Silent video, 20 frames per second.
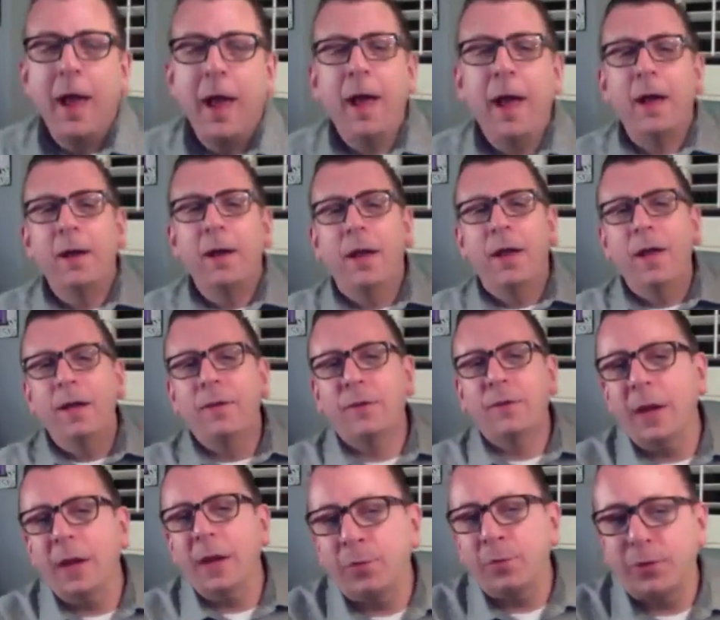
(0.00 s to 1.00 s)
And
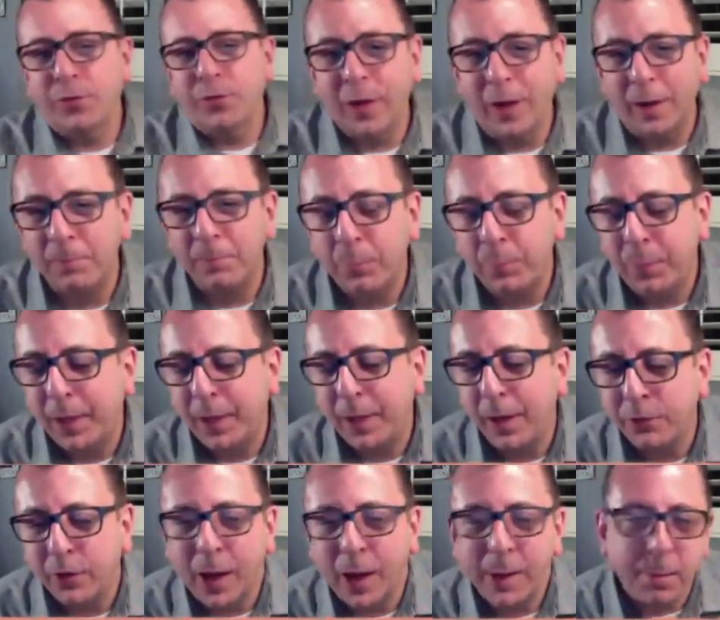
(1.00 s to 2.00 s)
it's interesting
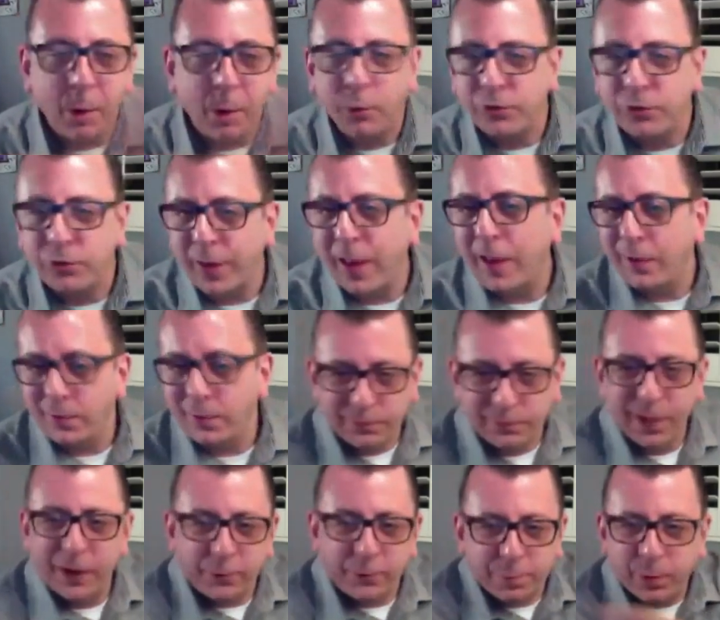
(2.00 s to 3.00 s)
because I posted that
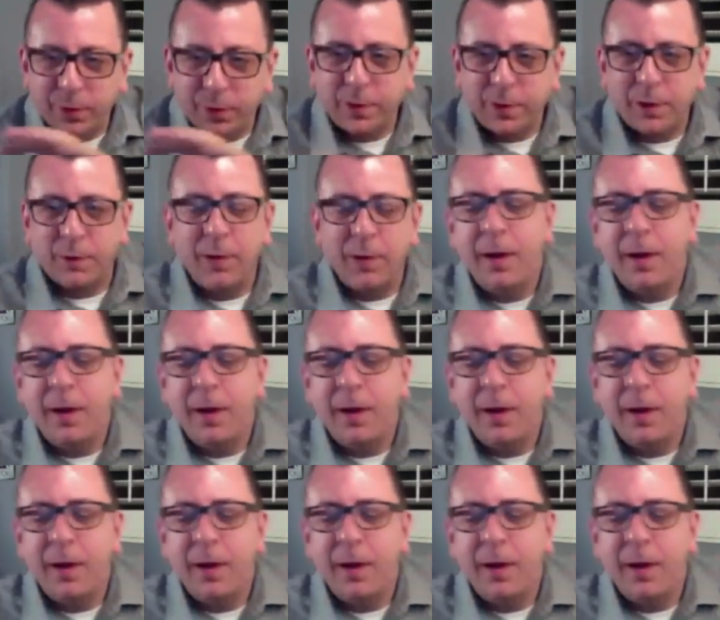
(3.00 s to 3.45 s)
on Facebook